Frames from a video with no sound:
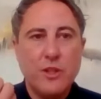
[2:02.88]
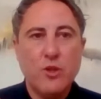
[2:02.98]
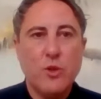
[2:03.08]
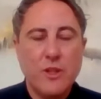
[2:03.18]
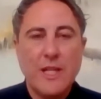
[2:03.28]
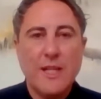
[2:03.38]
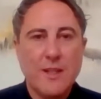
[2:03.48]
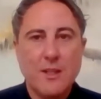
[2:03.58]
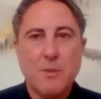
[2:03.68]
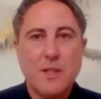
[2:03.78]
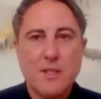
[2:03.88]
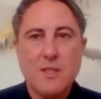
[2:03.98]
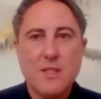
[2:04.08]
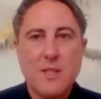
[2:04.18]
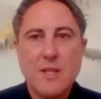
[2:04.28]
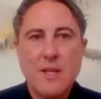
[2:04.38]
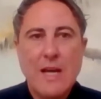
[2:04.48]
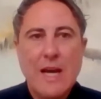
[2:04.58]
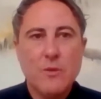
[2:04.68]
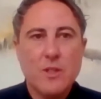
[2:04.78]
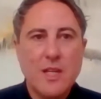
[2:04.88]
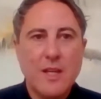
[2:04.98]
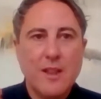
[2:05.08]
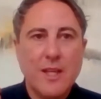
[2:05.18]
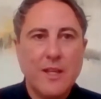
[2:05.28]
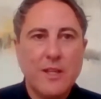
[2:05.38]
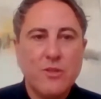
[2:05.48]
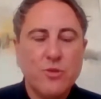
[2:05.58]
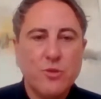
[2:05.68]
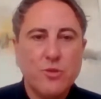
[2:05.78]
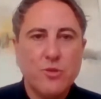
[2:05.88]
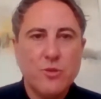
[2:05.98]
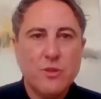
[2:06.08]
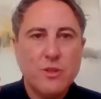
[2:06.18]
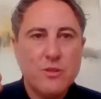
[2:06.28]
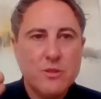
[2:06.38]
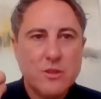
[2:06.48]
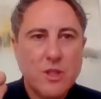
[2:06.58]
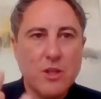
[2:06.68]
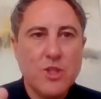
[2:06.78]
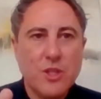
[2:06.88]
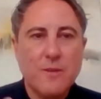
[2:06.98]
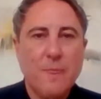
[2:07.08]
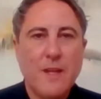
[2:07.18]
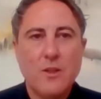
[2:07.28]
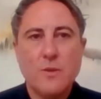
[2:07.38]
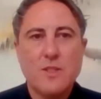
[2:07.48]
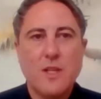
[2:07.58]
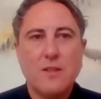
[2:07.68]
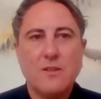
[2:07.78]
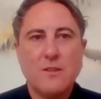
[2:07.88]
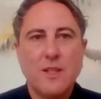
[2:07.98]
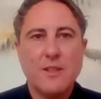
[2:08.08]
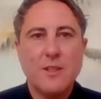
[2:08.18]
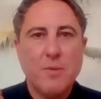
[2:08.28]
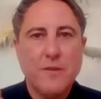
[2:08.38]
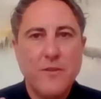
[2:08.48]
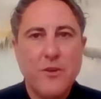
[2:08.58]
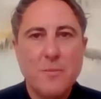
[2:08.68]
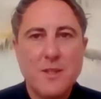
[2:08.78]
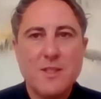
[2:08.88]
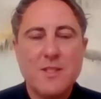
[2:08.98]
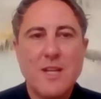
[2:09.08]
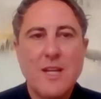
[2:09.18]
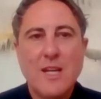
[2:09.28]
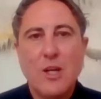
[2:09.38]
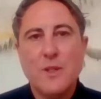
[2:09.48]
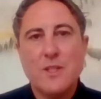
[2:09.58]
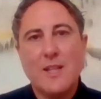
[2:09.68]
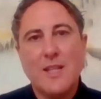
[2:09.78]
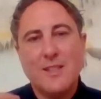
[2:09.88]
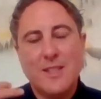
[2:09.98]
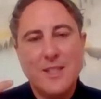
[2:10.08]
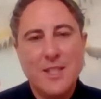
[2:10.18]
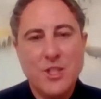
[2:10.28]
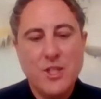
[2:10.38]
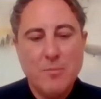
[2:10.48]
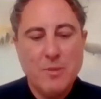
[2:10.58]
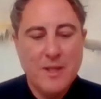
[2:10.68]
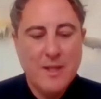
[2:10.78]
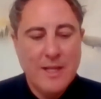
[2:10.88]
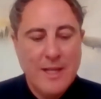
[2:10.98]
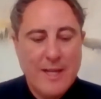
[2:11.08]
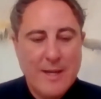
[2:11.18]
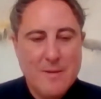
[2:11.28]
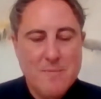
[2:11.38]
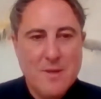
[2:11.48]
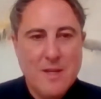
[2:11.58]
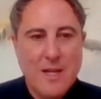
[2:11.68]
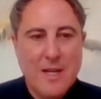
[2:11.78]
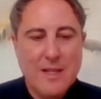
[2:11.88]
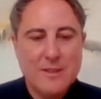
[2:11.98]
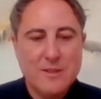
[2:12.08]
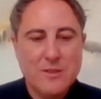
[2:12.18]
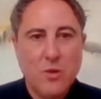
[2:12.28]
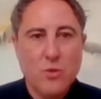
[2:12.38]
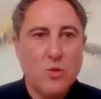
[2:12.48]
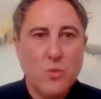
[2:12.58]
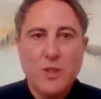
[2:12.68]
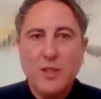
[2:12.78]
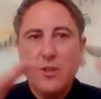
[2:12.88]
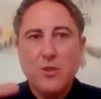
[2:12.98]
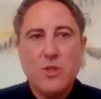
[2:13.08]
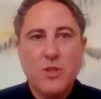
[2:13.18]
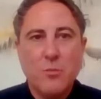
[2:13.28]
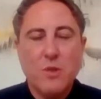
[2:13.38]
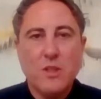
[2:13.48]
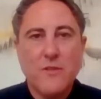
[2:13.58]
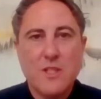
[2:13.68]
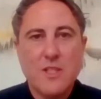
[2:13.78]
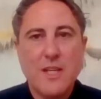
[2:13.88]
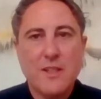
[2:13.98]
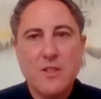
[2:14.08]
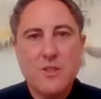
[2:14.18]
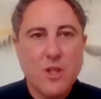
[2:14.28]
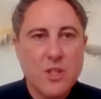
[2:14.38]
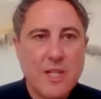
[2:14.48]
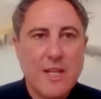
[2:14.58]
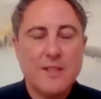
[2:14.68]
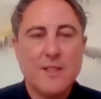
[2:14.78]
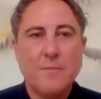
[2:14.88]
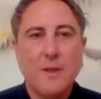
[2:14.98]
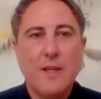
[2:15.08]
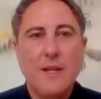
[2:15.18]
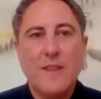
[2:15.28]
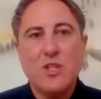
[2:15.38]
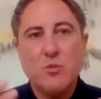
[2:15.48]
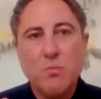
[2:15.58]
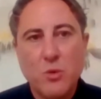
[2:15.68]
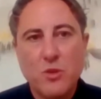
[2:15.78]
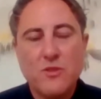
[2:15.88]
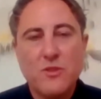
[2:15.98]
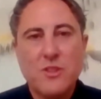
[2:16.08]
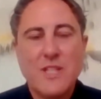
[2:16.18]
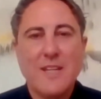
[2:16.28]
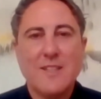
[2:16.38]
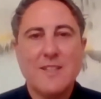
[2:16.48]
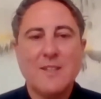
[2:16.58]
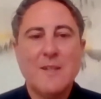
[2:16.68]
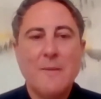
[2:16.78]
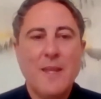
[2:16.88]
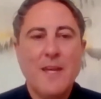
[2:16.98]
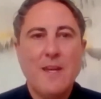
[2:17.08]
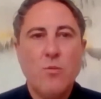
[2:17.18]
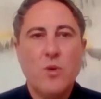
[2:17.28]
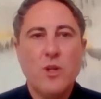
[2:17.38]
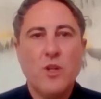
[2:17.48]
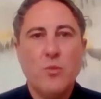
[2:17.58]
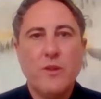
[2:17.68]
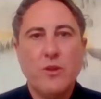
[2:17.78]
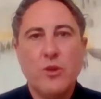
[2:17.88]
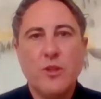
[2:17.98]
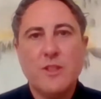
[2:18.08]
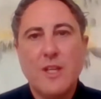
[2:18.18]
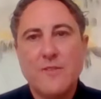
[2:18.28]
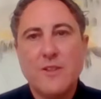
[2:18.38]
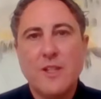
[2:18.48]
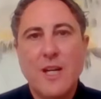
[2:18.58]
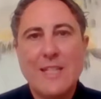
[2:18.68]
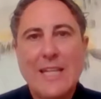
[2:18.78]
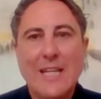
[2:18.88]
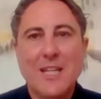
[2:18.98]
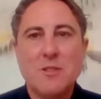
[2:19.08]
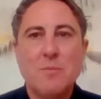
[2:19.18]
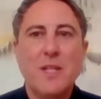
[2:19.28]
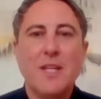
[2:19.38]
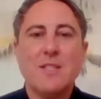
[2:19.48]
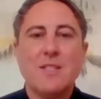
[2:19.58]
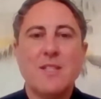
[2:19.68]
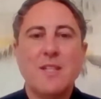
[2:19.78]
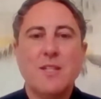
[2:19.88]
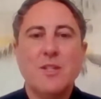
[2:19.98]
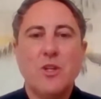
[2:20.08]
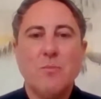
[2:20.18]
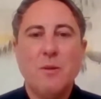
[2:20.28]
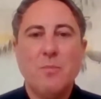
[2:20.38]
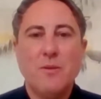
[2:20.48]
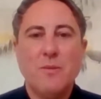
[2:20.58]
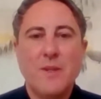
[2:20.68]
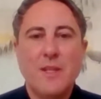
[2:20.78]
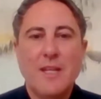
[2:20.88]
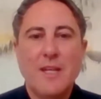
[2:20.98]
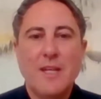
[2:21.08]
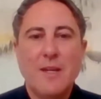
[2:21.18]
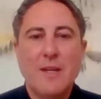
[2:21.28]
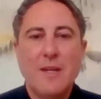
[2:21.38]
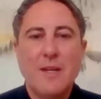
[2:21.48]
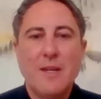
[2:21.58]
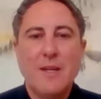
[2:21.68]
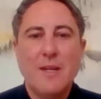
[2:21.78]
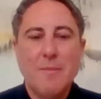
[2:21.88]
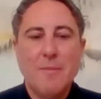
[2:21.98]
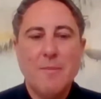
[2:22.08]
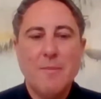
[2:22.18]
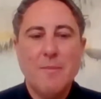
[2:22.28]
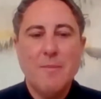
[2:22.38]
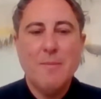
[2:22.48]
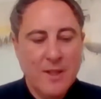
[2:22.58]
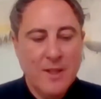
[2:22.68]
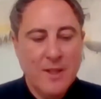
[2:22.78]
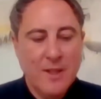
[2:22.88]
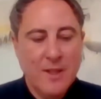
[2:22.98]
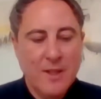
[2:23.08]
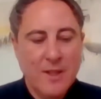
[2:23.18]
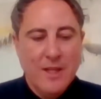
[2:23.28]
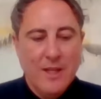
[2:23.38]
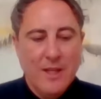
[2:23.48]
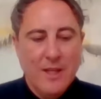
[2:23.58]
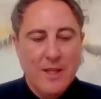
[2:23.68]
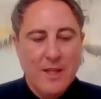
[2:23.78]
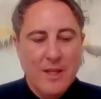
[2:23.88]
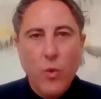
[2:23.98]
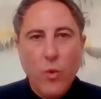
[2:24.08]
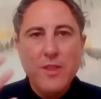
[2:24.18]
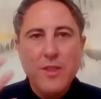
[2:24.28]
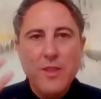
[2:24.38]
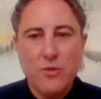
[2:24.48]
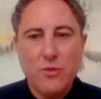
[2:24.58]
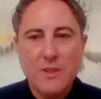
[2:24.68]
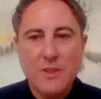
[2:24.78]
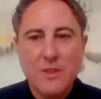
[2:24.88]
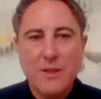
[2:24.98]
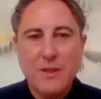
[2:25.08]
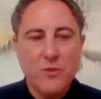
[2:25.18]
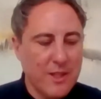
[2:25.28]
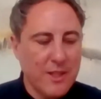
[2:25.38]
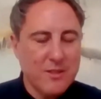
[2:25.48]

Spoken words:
do on a regular basis. How does that link to culture? How does that link to performance? How does that link to leadership? And also working across a number of different sectors, third sector in the sports sector, and working with looked after and care experienced young people as well. So one thing I don't want to do over the next